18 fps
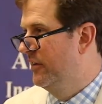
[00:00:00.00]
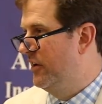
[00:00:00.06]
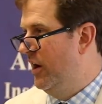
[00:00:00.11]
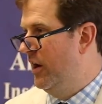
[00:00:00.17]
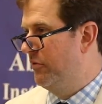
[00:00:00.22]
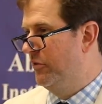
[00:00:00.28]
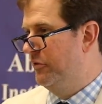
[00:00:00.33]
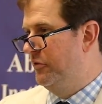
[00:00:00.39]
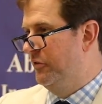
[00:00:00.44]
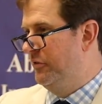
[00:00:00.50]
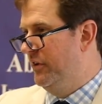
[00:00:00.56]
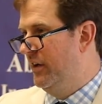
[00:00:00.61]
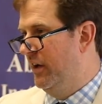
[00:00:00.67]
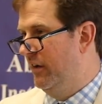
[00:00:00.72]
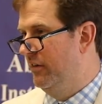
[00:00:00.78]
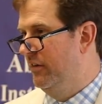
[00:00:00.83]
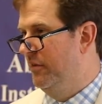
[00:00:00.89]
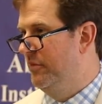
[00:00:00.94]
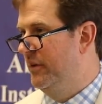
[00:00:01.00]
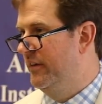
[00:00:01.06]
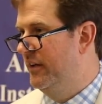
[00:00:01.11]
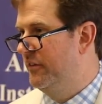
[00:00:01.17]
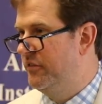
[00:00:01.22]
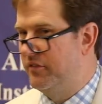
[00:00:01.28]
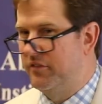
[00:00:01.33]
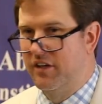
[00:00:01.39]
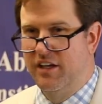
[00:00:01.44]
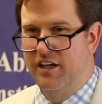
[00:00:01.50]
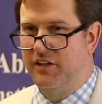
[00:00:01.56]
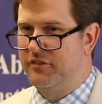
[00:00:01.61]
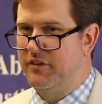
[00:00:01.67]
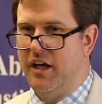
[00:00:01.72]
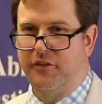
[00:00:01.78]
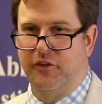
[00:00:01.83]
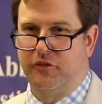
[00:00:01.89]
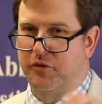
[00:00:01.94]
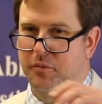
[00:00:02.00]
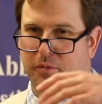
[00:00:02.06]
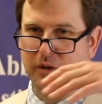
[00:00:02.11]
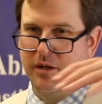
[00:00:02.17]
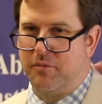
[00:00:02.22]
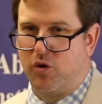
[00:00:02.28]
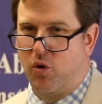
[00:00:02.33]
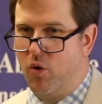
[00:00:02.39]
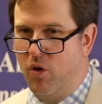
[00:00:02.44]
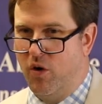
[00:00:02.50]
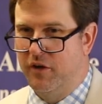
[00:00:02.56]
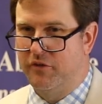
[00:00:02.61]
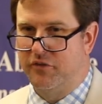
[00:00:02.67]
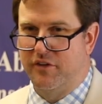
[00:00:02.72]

Congress is it. I mean, it's not the Supreme Court.